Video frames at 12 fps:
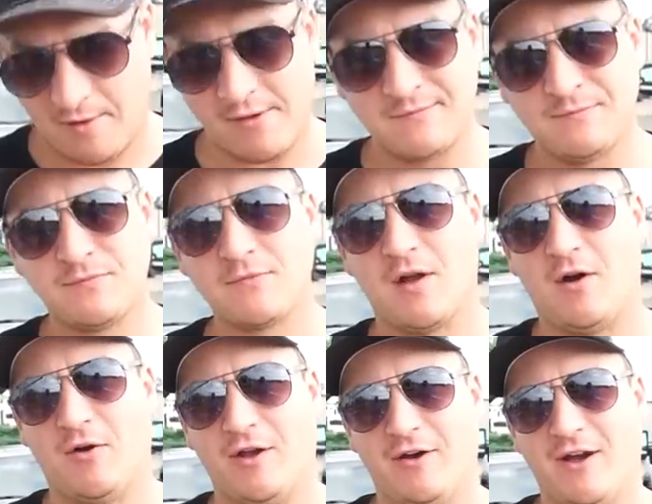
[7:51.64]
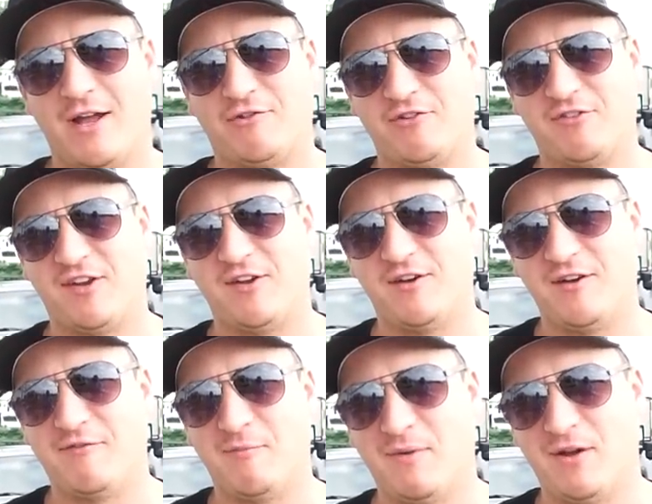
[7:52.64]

Oh. God, legends eat liver